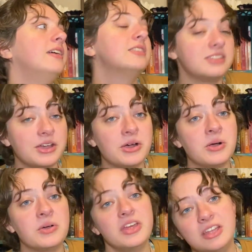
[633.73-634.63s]

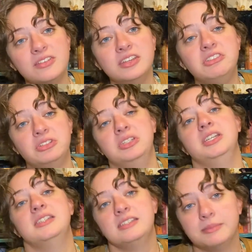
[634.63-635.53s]
So, thankfully, Julian
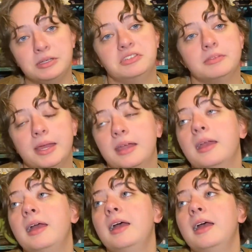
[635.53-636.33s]
gets his emotion back.